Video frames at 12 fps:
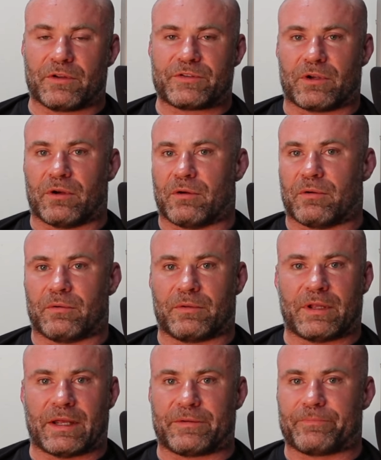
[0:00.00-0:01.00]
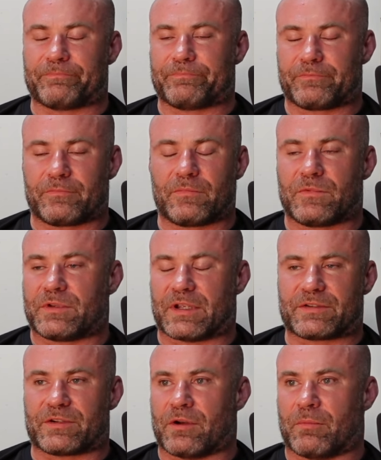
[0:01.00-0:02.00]
So that
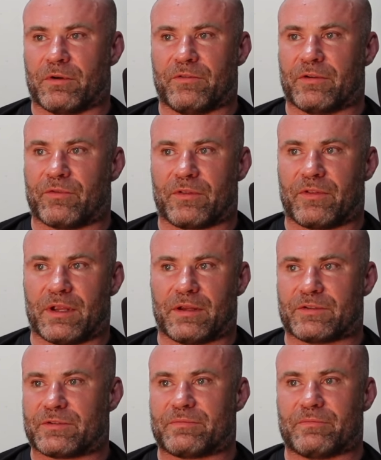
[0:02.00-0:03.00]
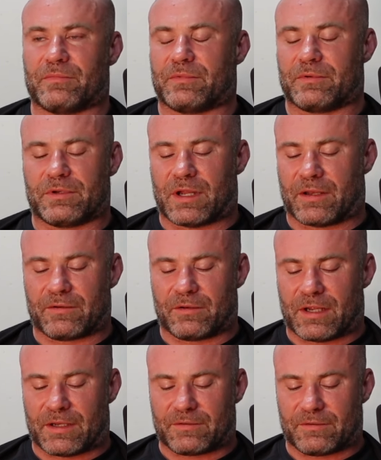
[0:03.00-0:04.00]
tests a number of different things,
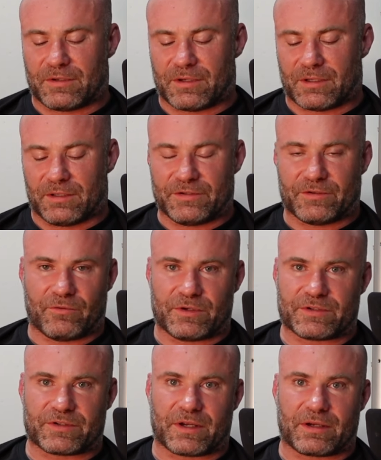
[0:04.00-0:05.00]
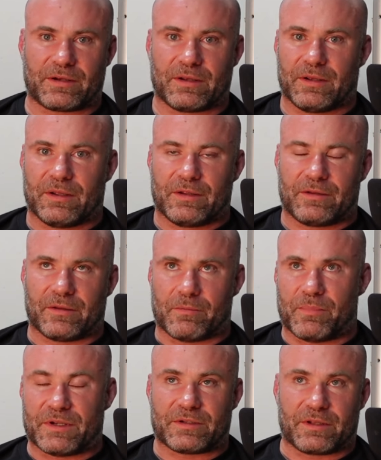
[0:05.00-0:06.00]
not least of which is like
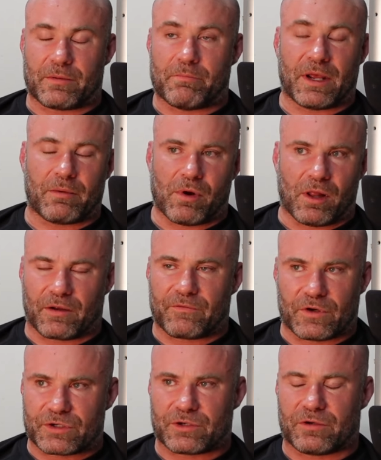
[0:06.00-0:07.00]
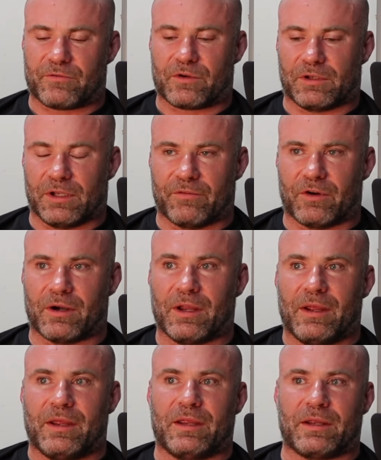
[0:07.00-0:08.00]
basically the metabolic function of your liver.
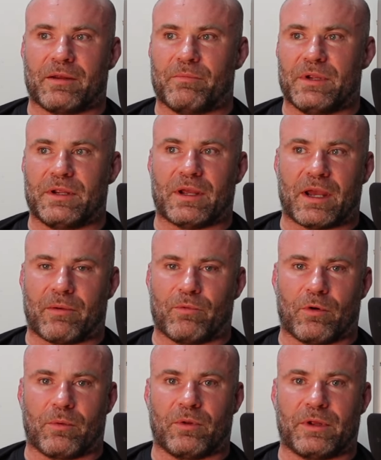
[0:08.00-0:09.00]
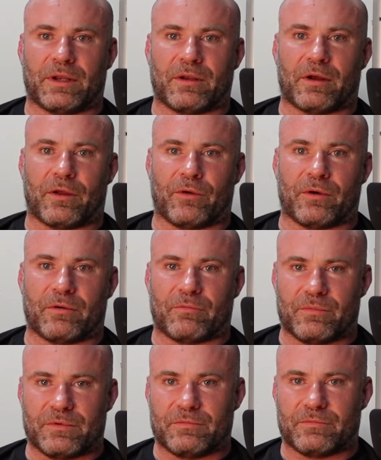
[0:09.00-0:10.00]
It can be abnormal in other
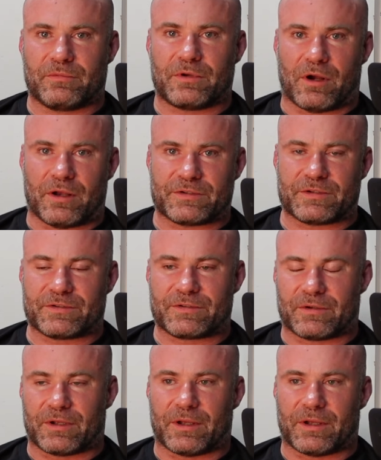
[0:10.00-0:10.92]
causes.